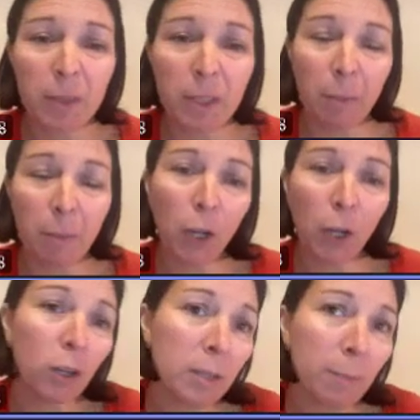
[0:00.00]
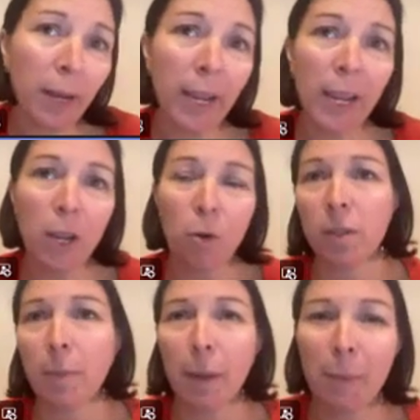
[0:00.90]
something costs money, or
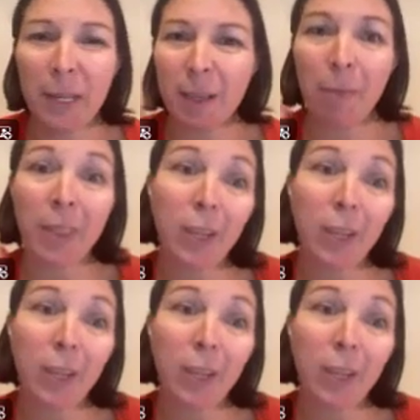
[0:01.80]
there's maybe something